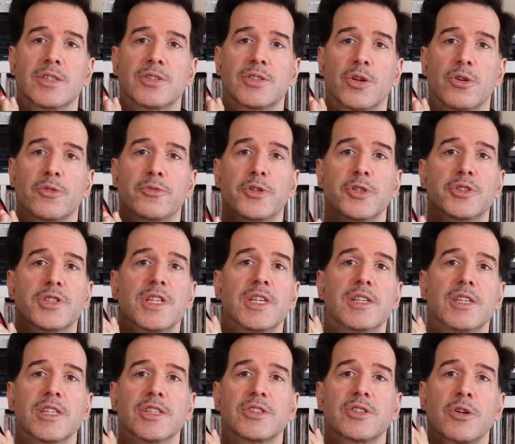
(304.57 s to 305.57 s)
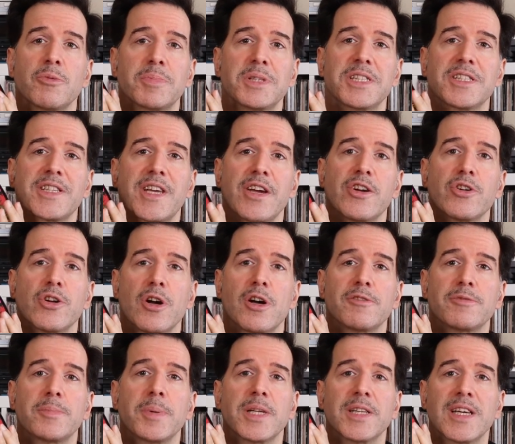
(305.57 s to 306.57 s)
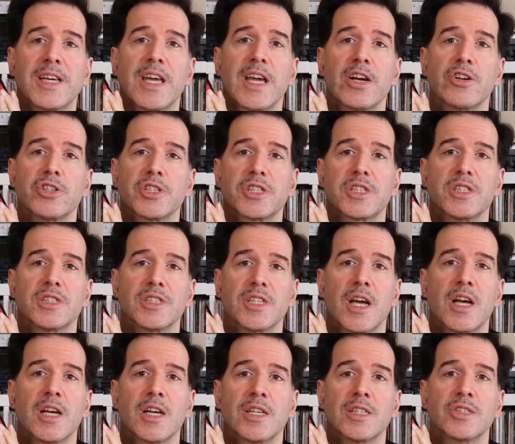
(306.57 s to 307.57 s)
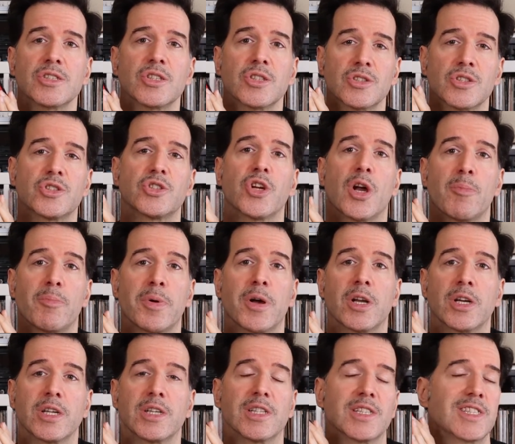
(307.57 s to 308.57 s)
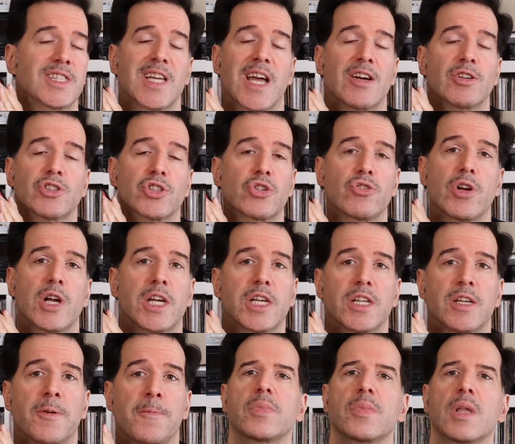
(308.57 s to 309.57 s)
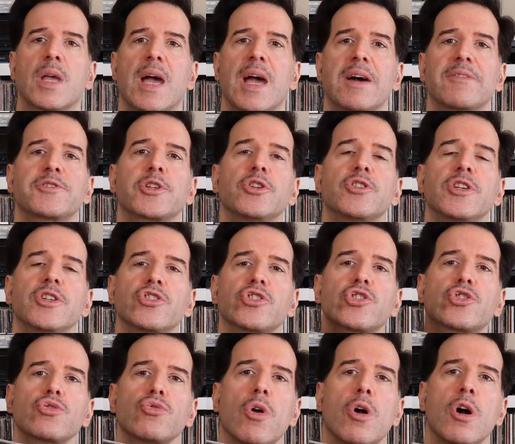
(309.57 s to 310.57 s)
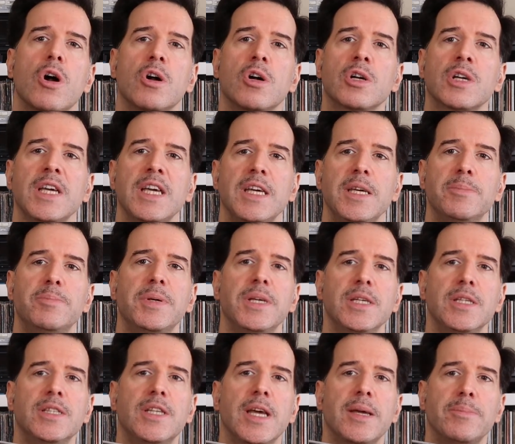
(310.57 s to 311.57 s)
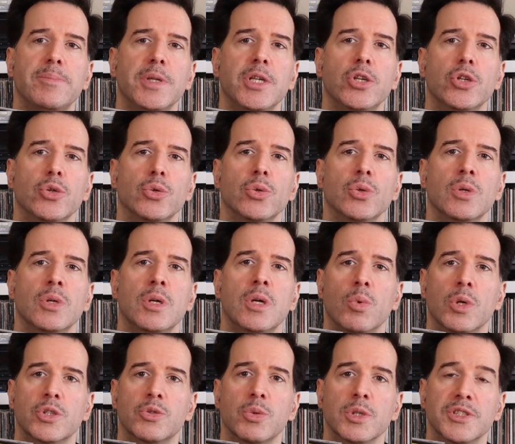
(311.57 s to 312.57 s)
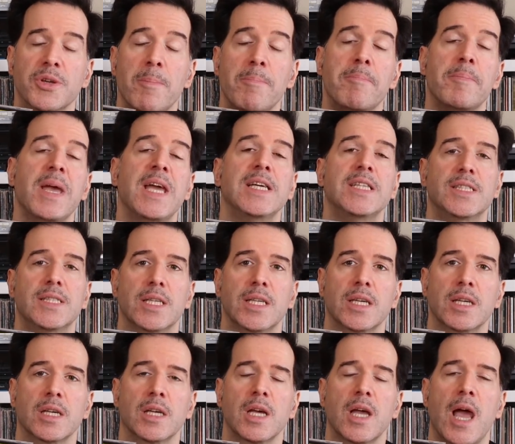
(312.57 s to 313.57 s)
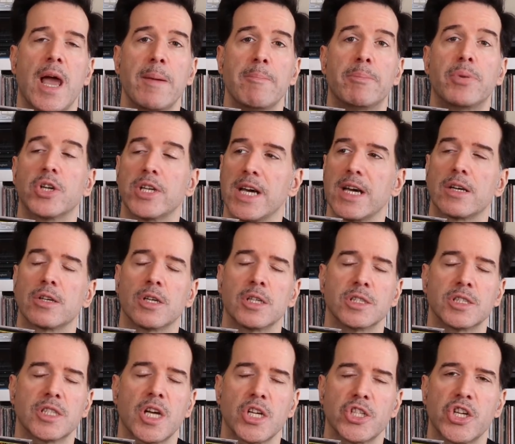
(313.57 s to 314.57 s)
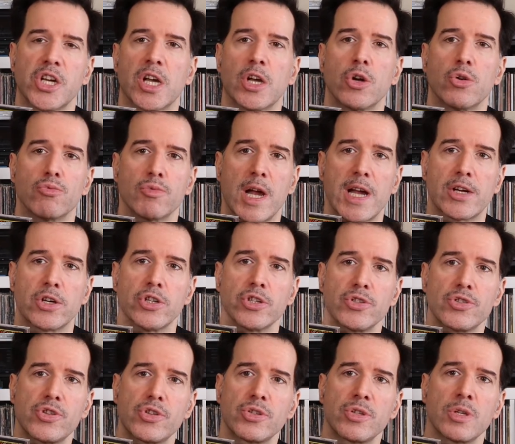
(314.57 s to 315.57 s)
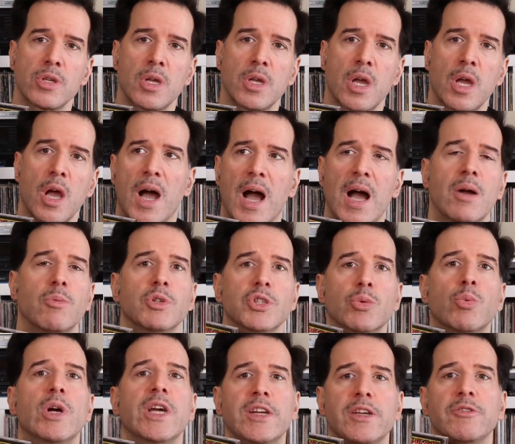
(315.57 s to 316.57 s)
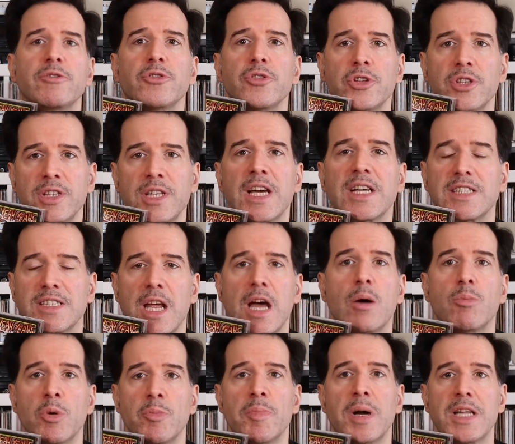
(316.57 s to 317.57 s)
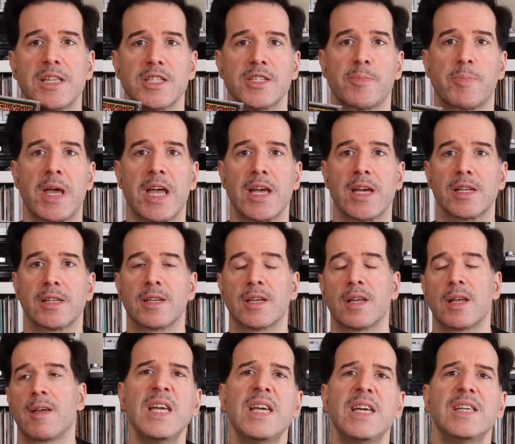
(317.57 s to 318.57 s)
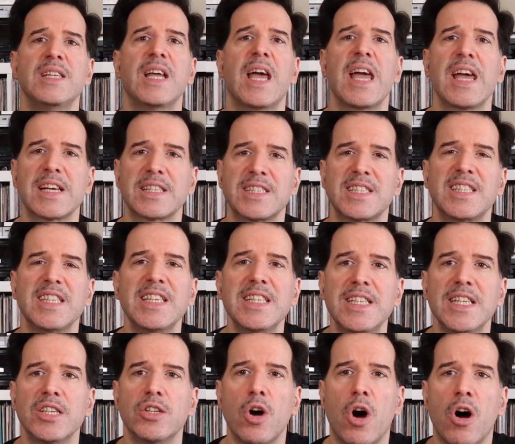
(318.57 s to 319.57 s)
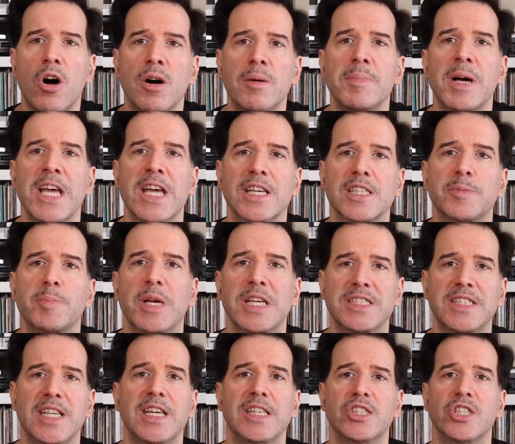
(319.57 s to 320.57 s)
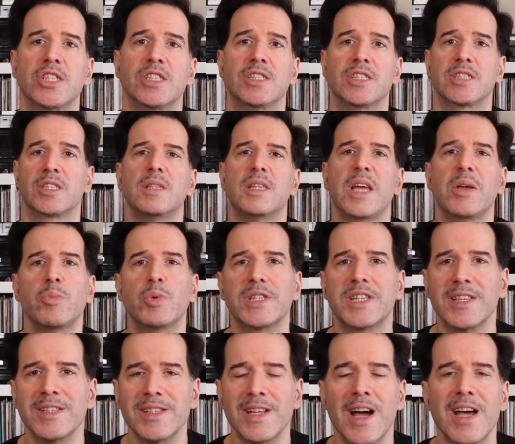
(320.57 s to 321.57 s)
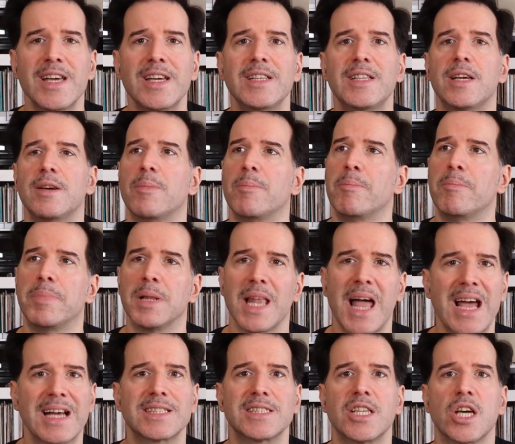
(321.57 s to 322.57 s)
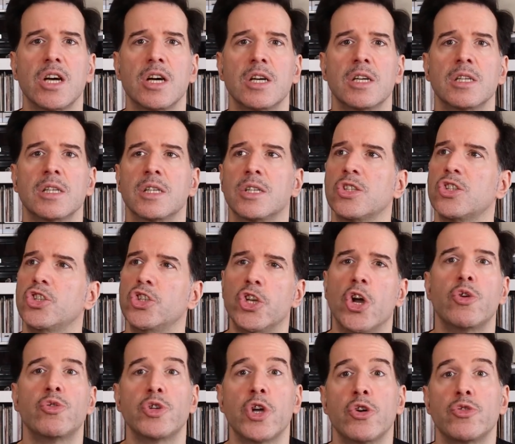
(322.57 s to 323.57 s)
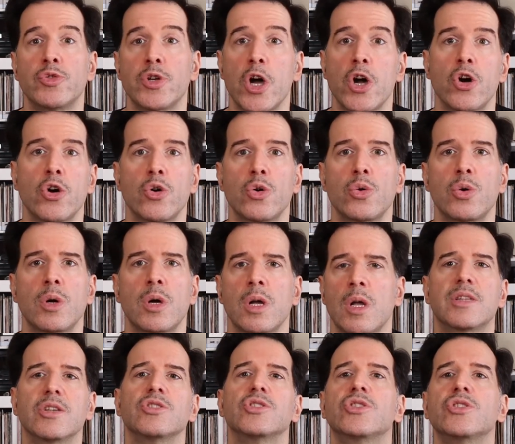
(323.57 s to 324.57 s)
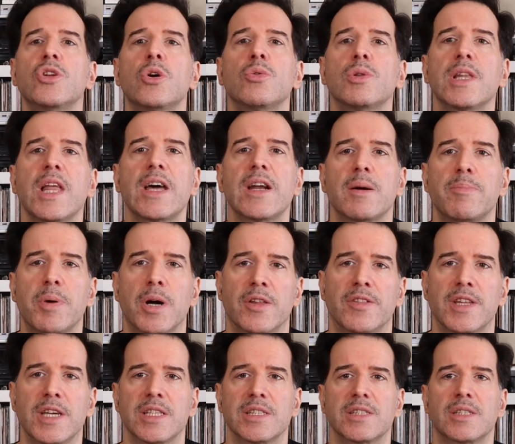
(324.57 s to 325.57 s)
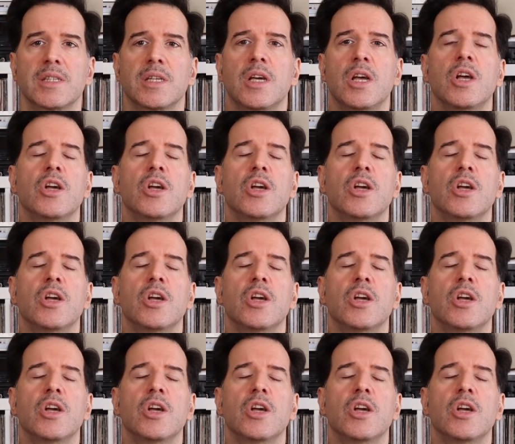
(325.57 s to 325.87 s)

So if you see this, don't be scared off by the garish design. Just jump on it. It sounds great. After their strong EP debut, which was amazing, and put out on Touch & Go Records, I was waiting for the next album by this band. It exceeded all my expectations. Date with the Night, Black Tongue, No No No. There's no let up on this.